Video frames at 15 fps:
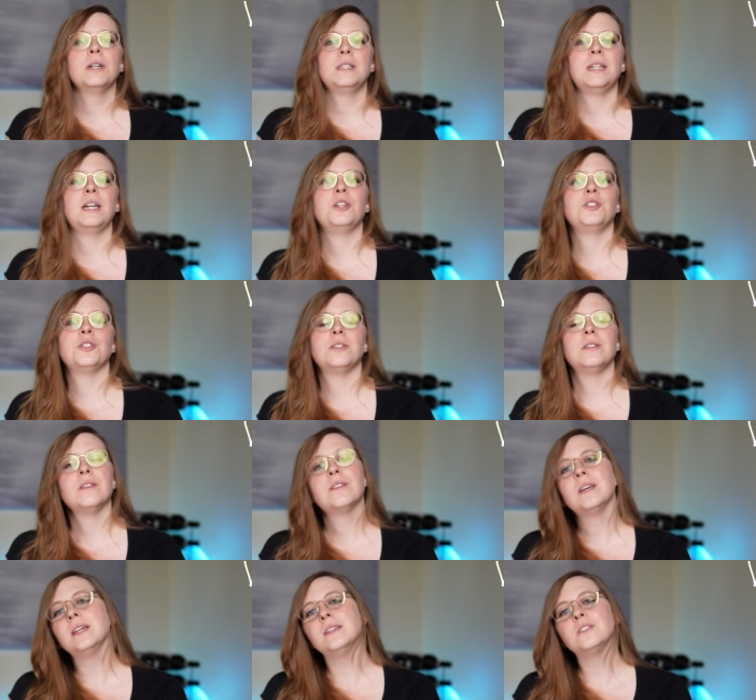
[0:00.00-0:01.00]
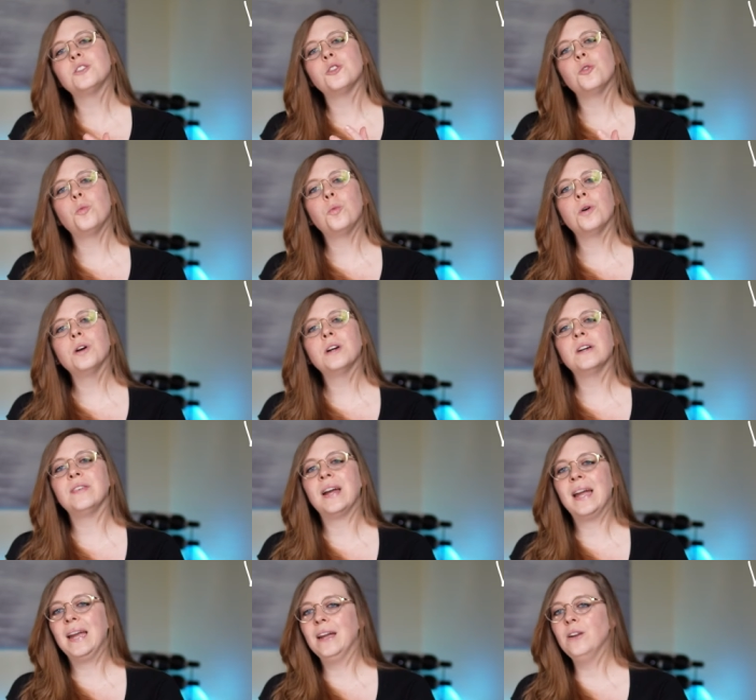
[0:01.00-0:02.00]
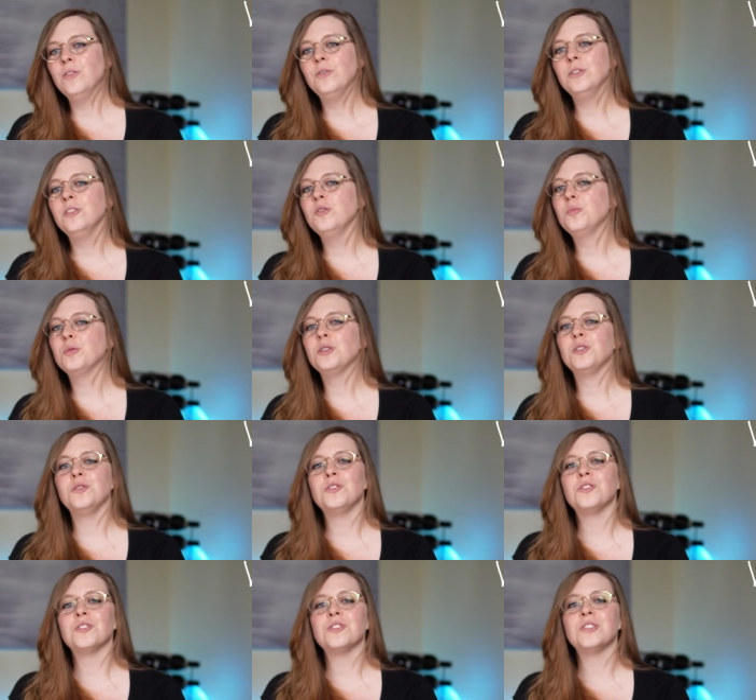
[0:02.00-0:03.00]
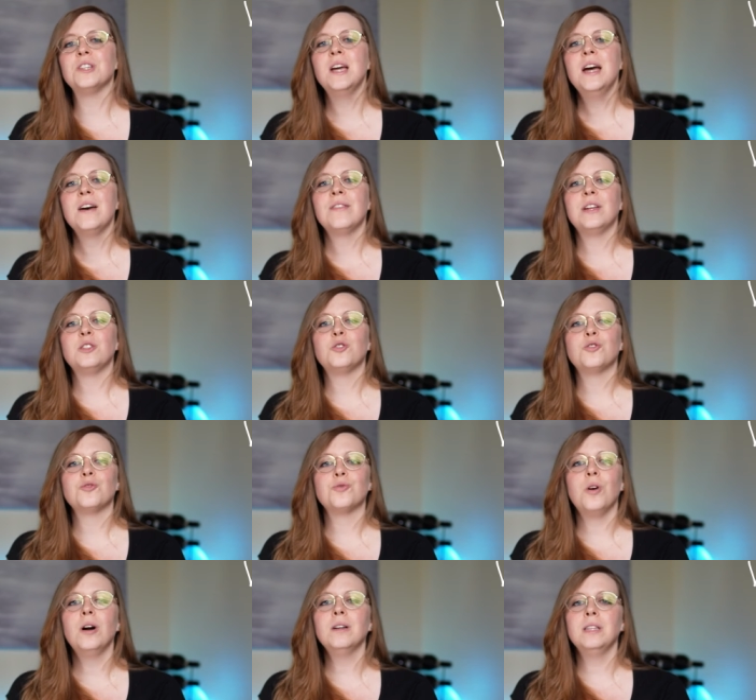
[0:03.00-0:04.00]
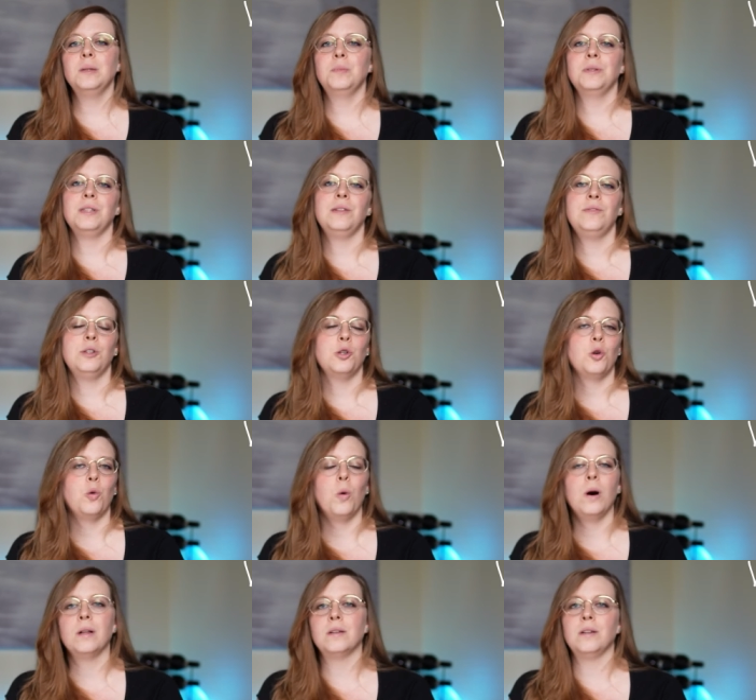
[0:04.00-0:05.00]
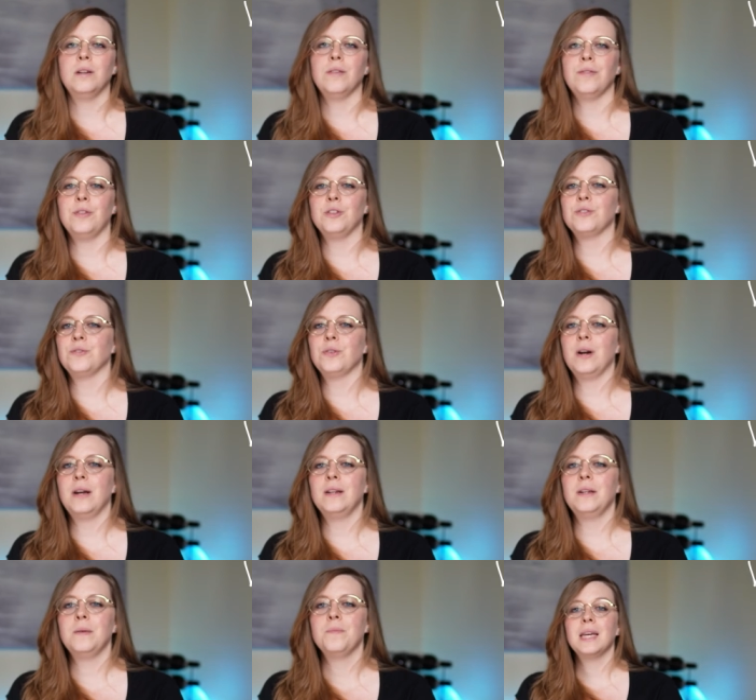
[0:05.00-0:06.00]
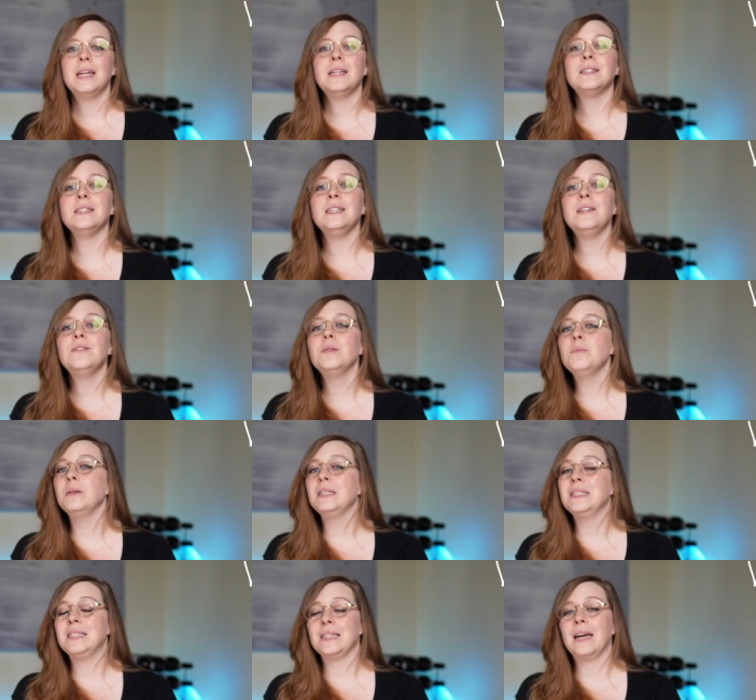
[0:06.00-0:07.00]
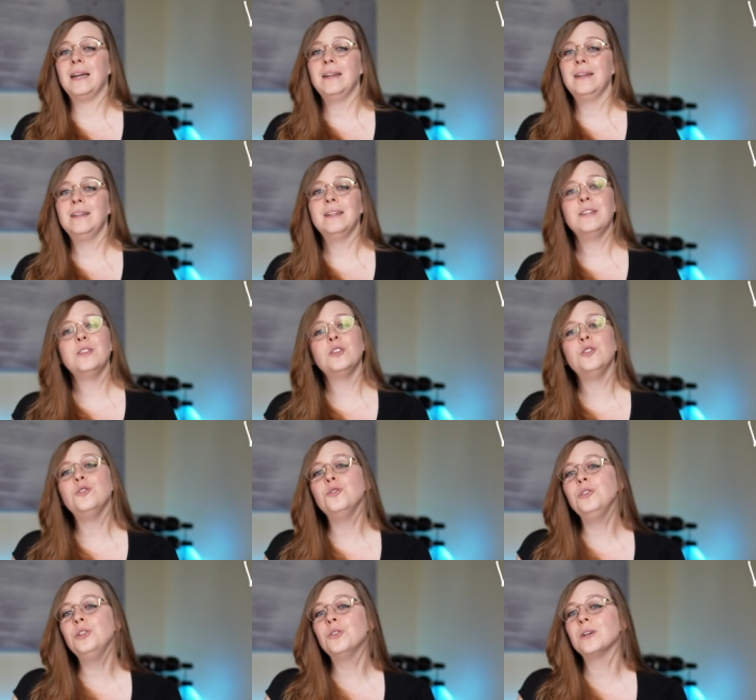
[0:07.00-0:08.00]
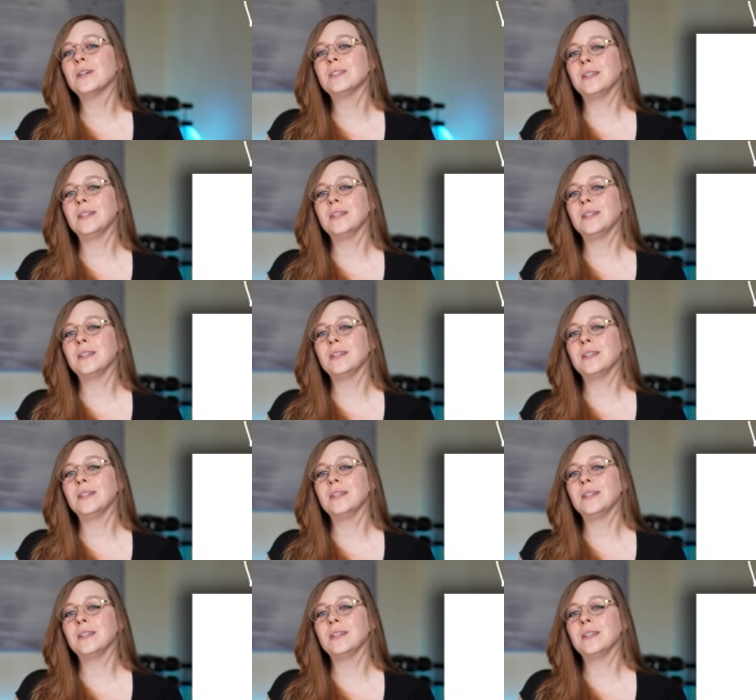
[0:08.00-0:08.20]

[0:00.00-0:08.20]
attention thanks to the work of a handful of producers that strongly believed in the quality of this variety. It has even been cited in the New York